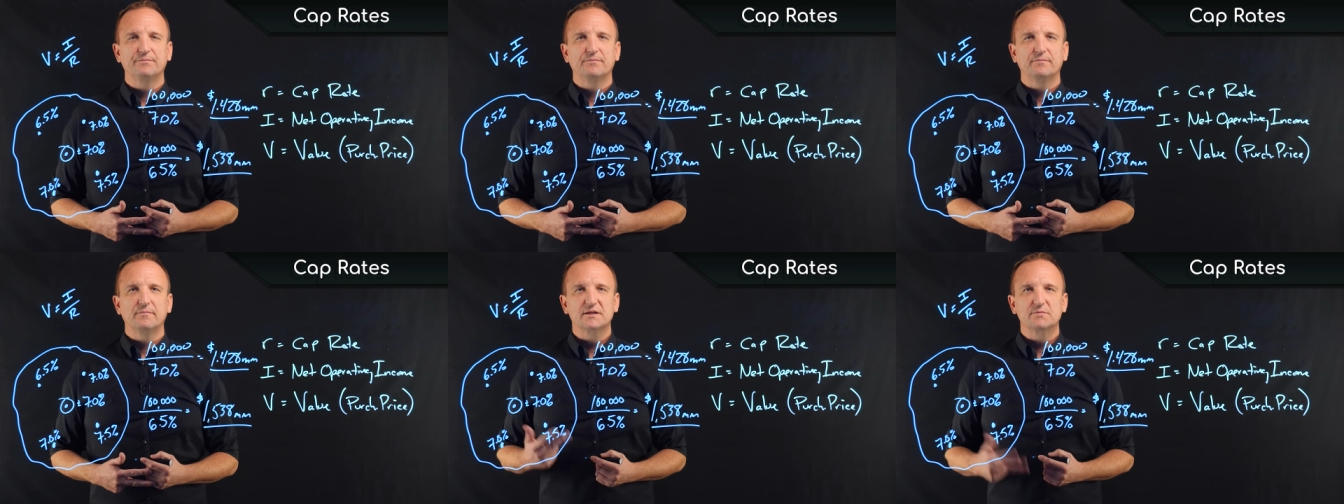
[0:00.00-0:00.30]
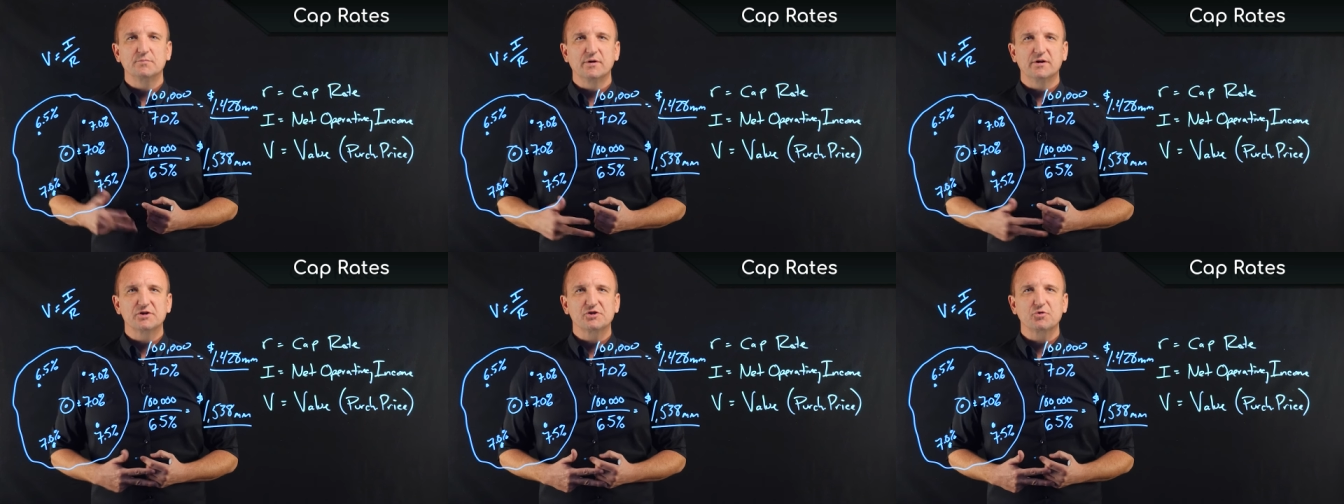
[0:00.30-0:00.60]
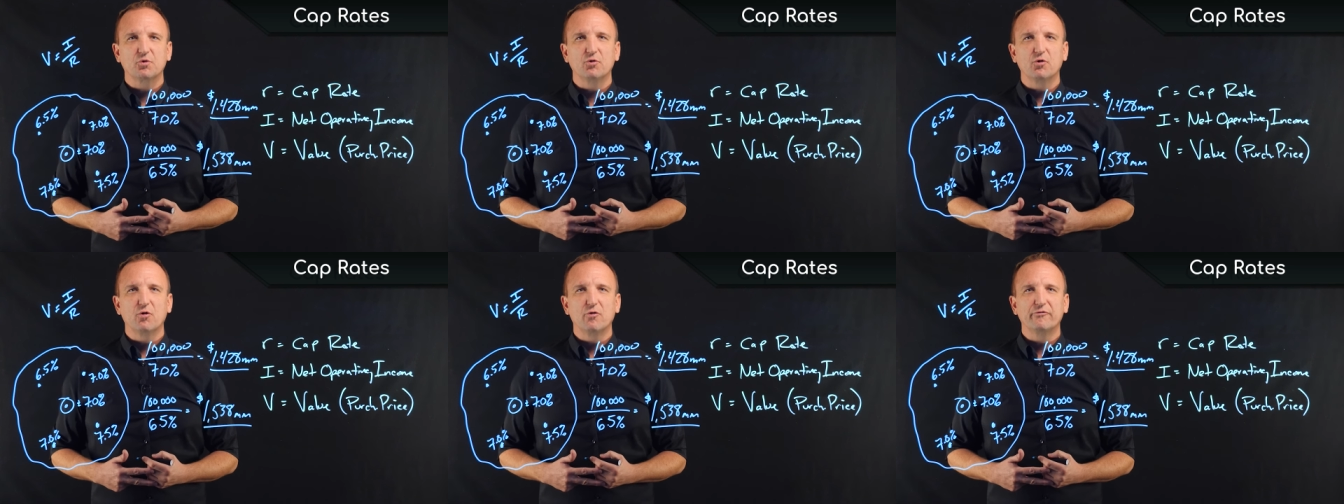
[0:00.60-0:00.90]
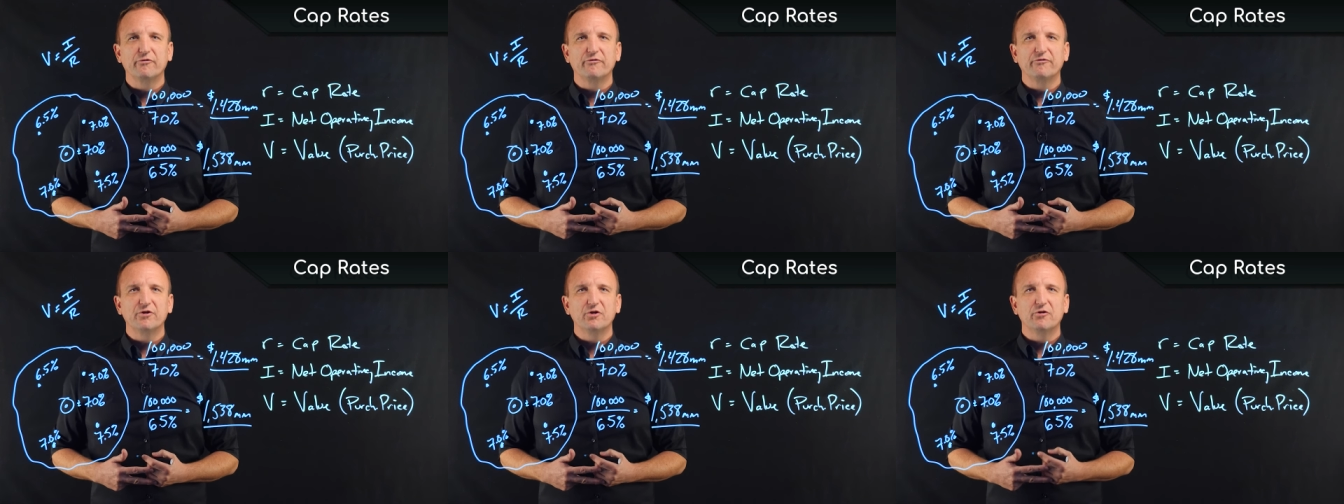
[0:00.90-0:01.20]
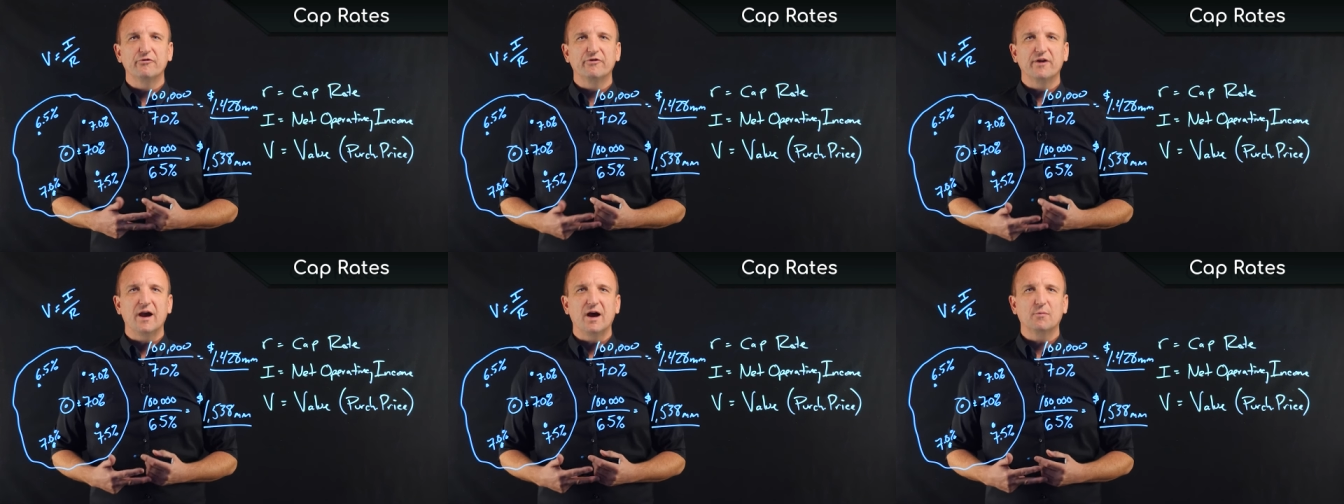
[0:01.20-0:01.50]
This has been a short
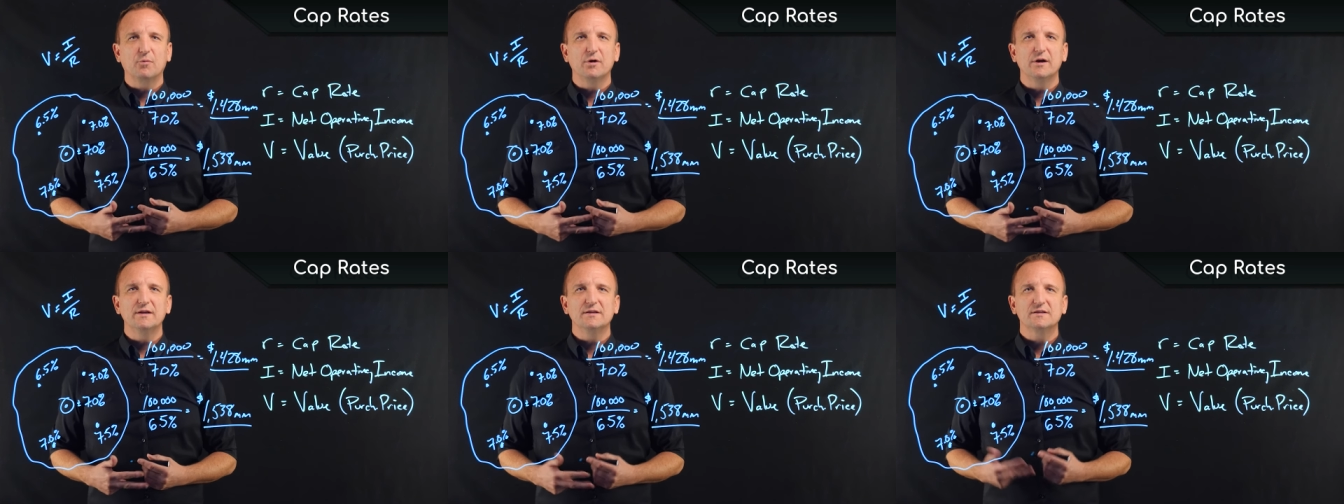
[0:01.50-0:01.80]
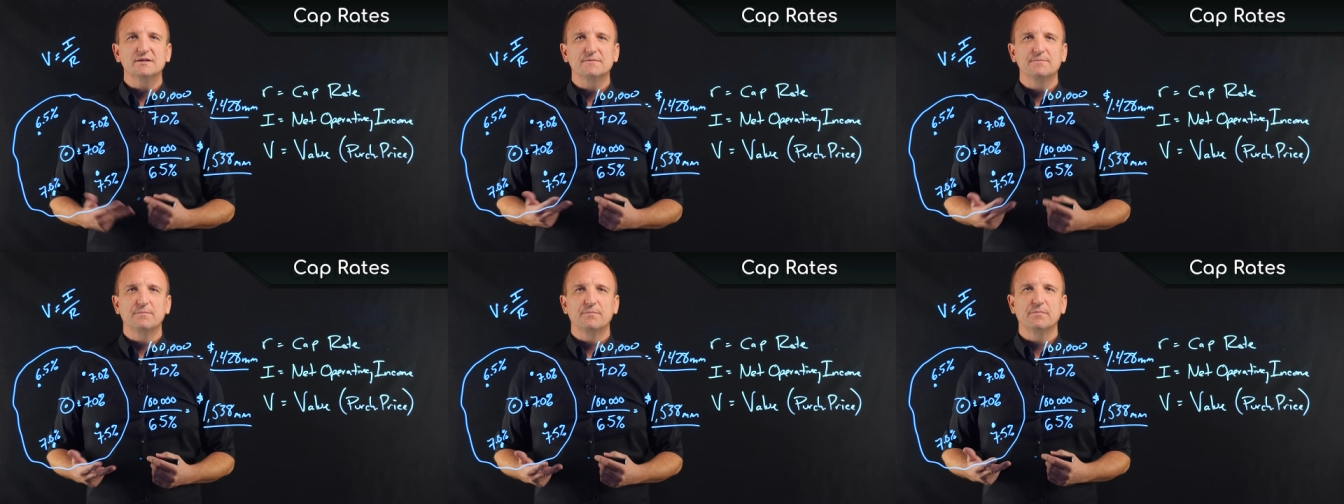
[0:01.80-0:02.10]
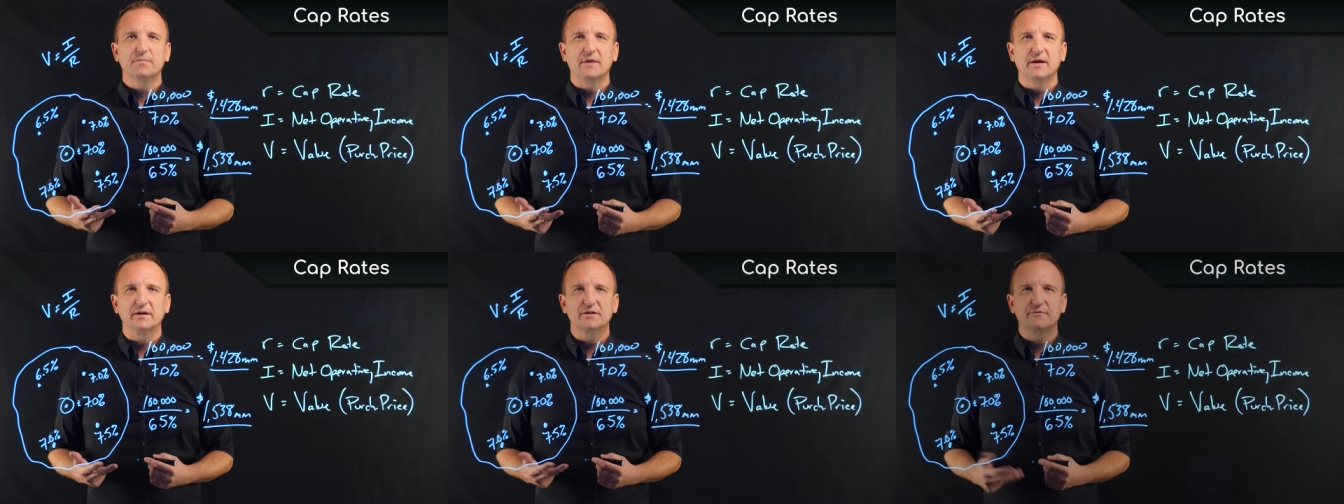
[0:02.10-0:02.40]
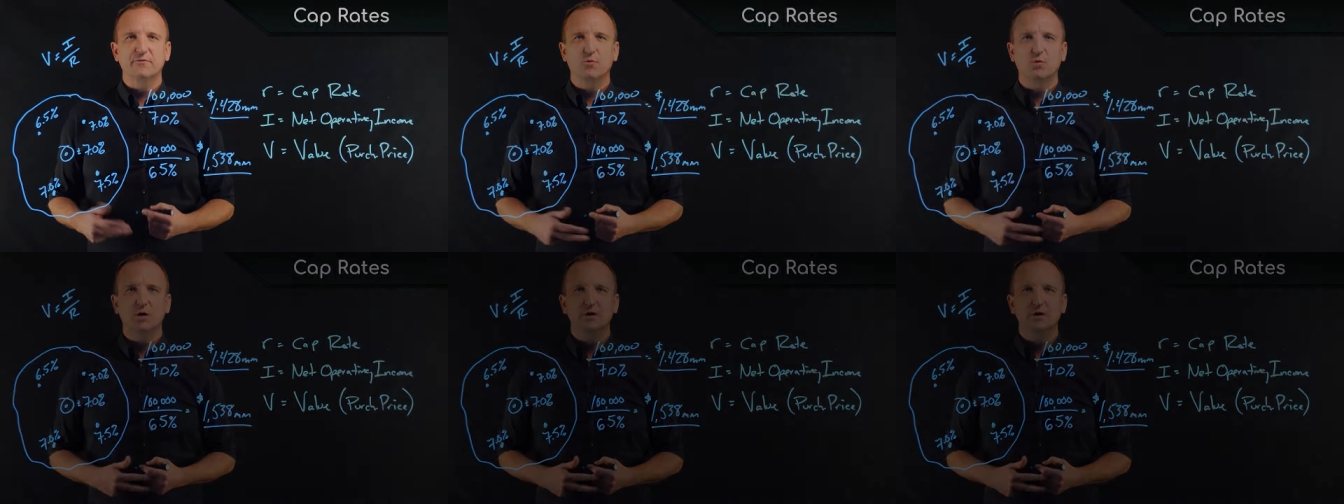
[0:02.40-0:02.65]
overview of cap rates. Thanks for